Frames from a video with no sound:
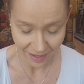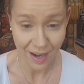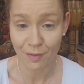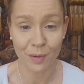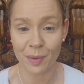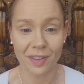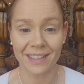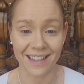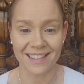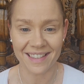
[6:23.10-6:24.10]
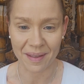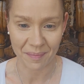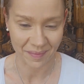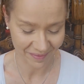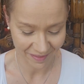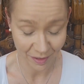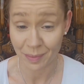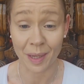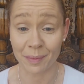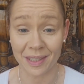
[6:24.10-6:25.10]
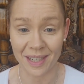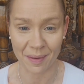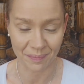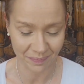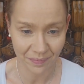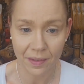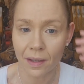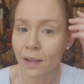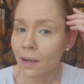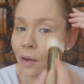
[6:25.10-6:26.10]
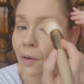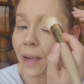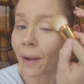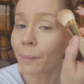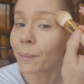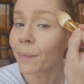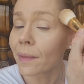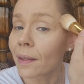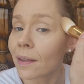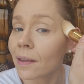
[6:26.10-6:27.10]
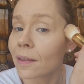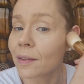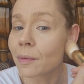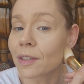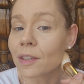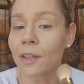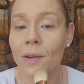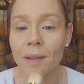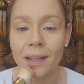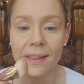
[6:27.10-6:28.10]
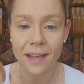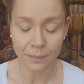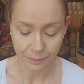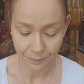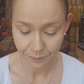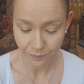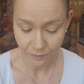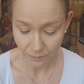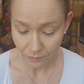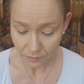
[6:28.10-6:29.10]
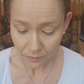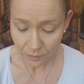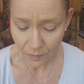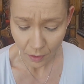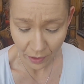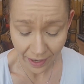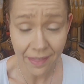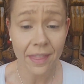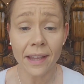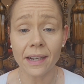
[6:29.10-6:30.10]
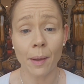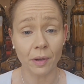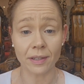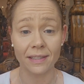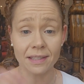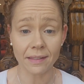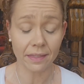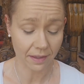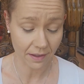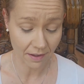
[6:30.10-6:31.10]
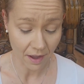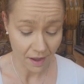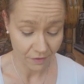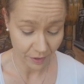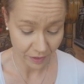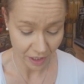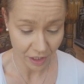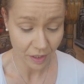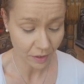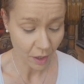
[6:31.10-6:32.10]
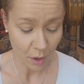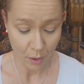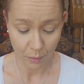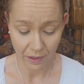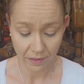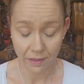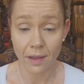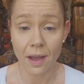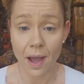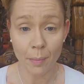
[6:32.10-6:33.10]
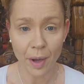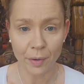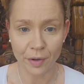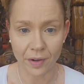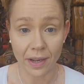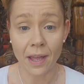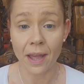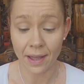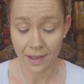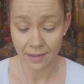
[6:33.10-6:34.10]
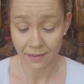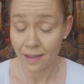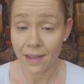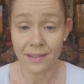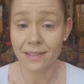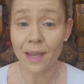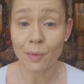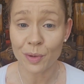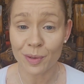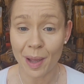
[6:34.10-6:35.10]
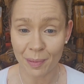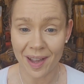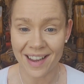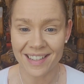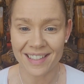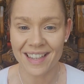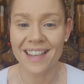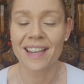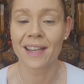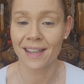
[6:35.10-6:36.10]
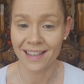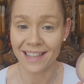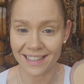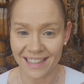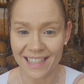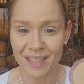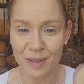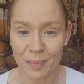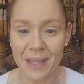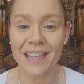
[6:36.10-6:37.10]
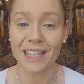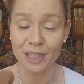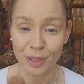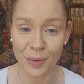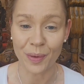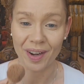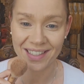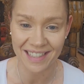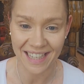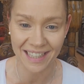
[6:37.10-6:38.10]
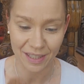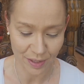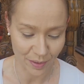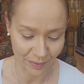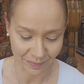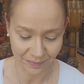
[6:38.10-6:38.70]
Everyone gets them from time to time. Okay, so I'm just gonna go like that. Okay, and then I'm gonna set the foundation with a powder, and same rule applies. It needs to be in your skin tone.